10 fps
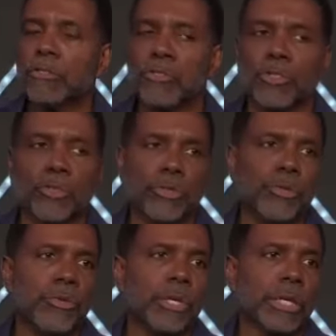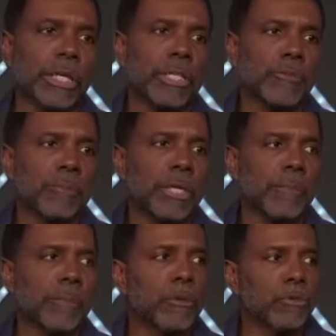to his people,